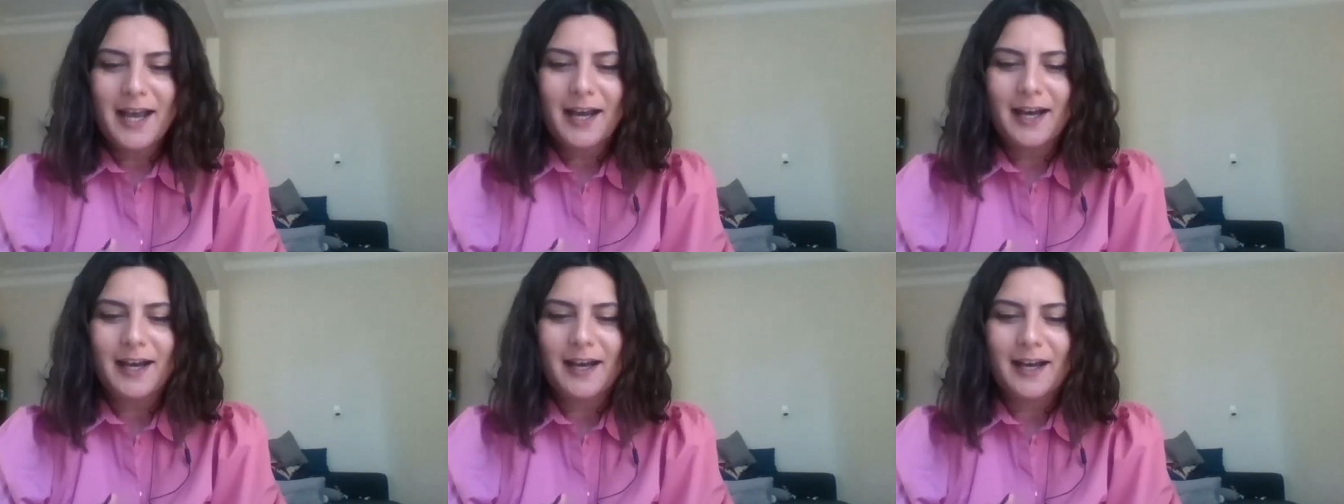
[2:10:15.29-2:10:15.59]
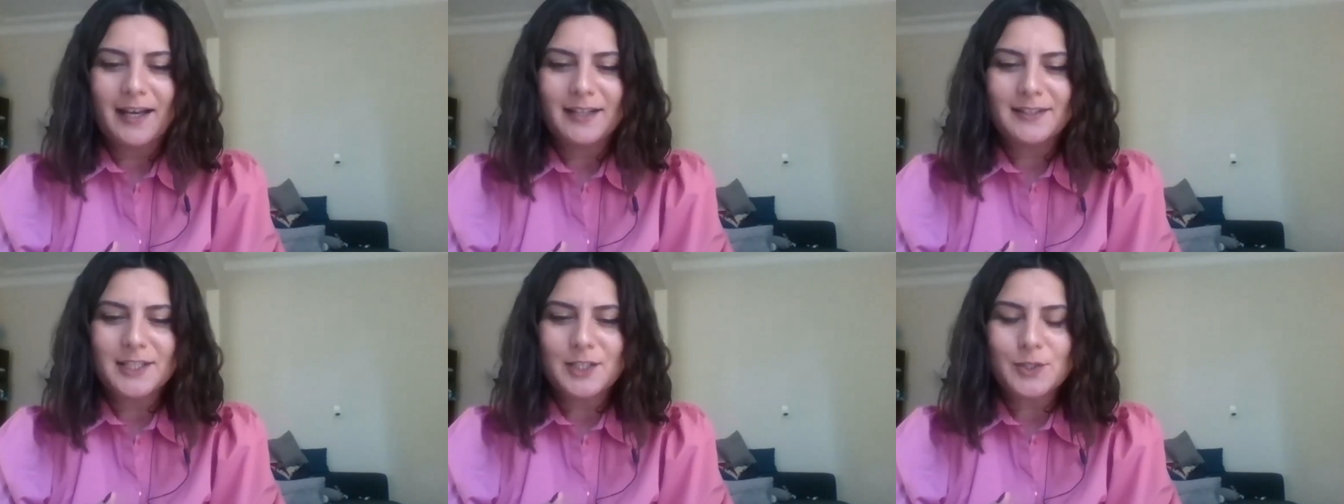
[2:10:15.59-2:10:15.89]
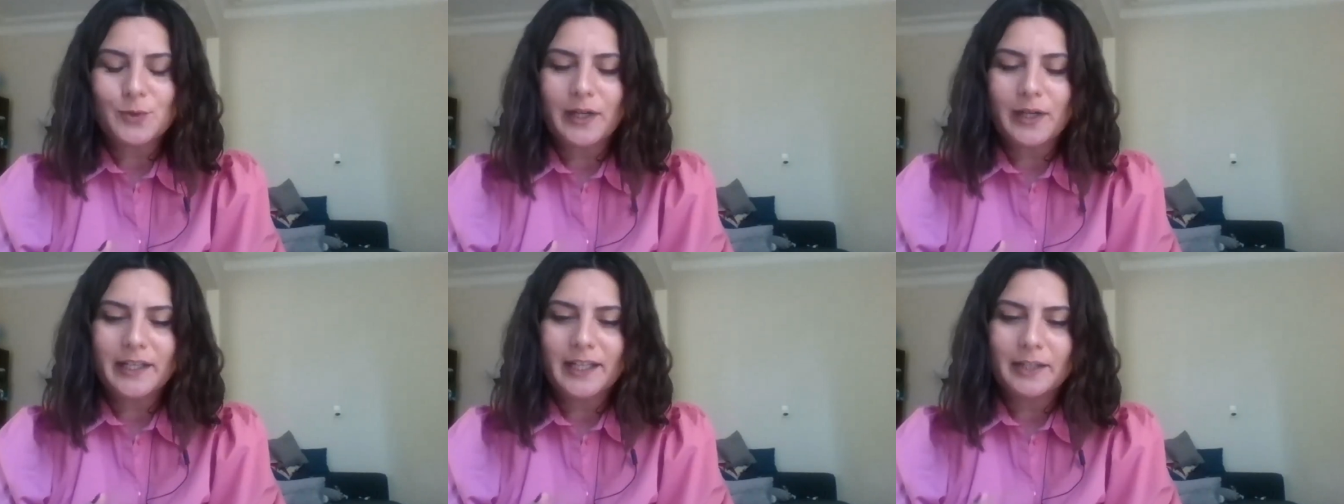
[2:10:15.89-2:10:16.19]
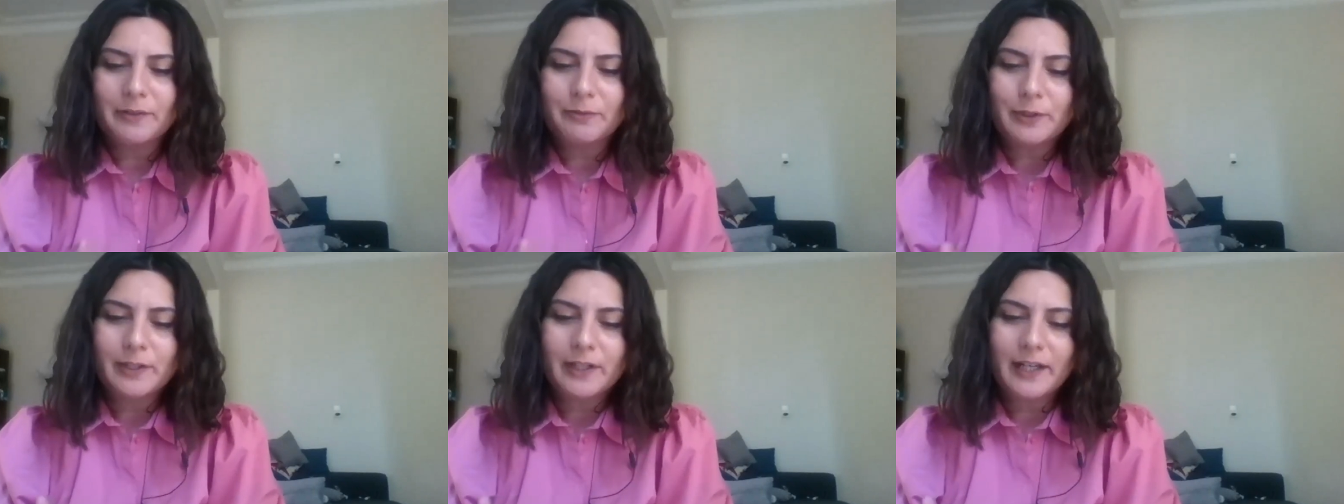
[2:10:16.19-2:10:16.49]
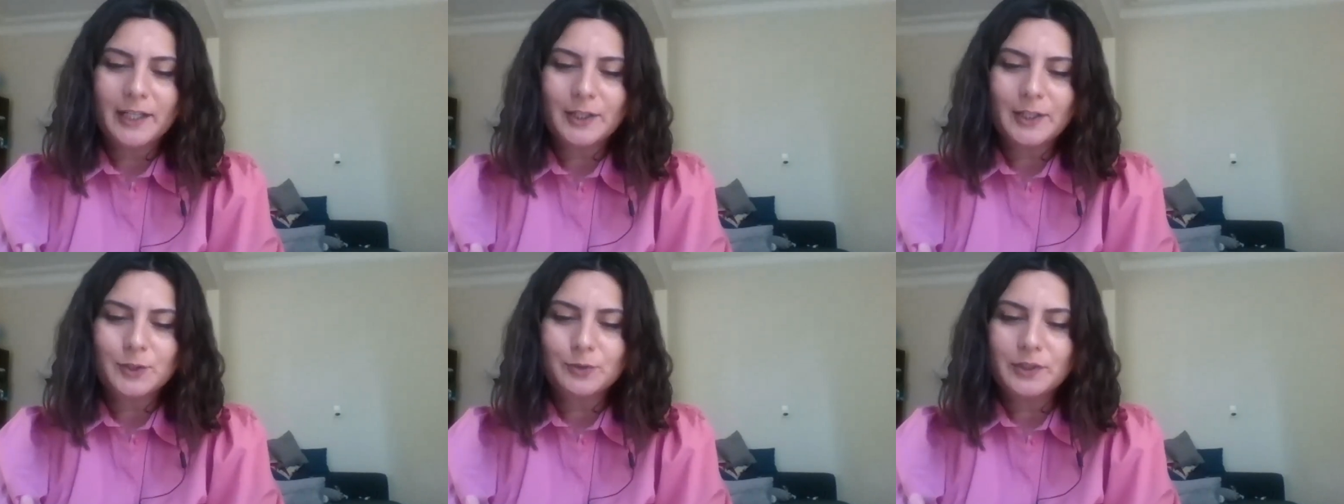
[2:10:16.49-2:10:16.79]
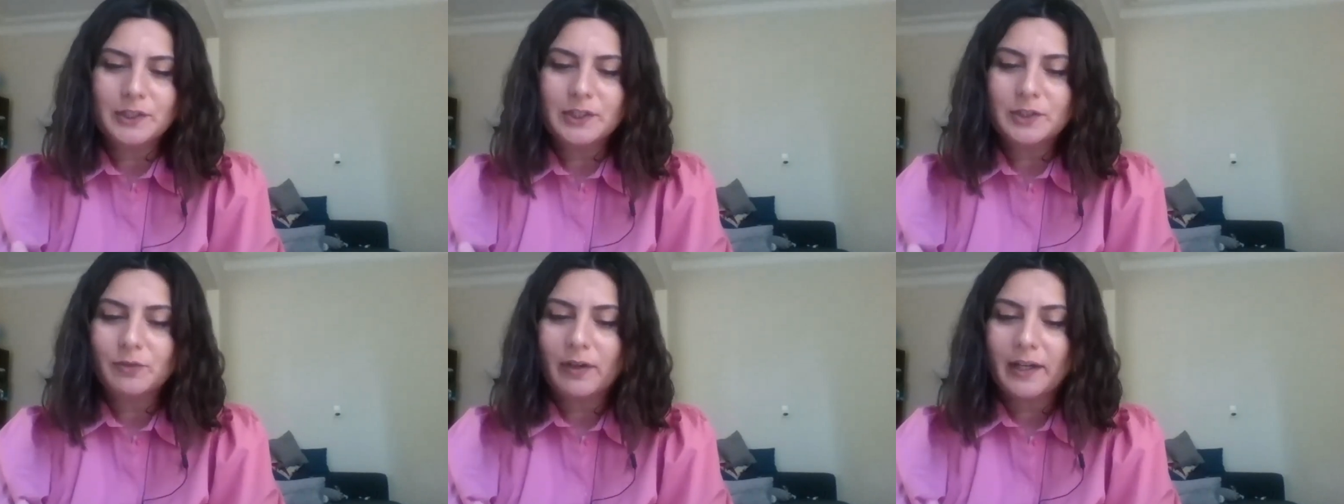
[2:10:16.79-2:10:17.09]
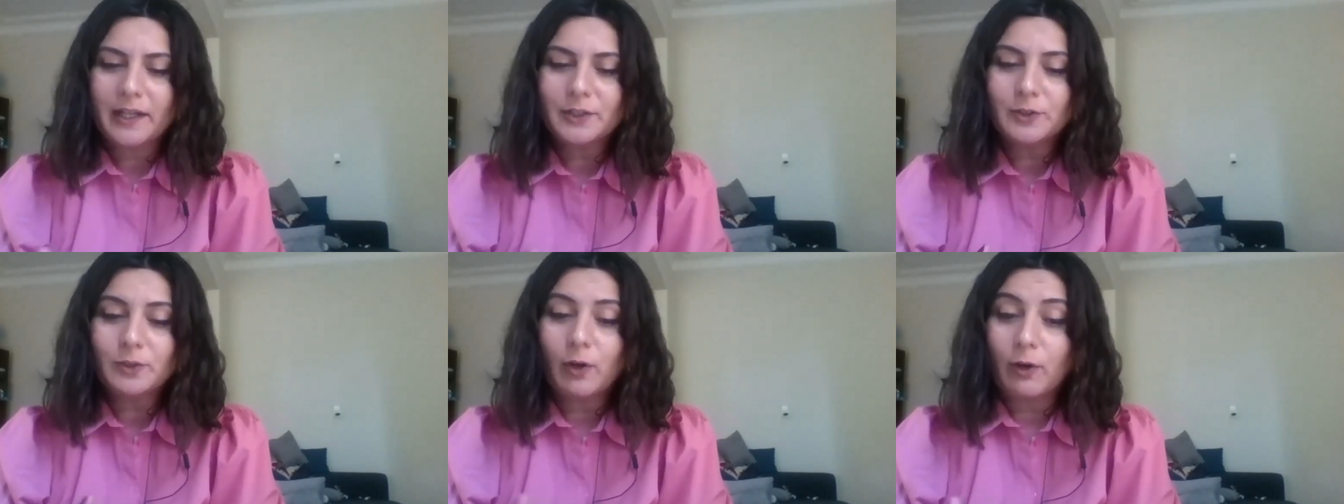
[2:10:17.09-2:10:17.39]
That's why I would like to
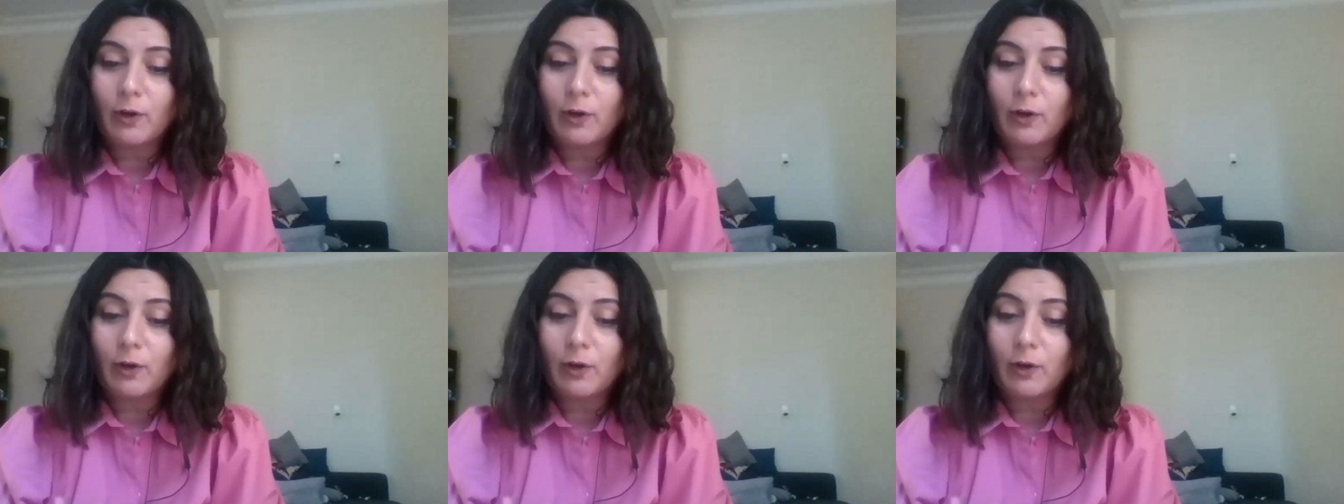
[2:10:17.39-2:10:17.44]
invite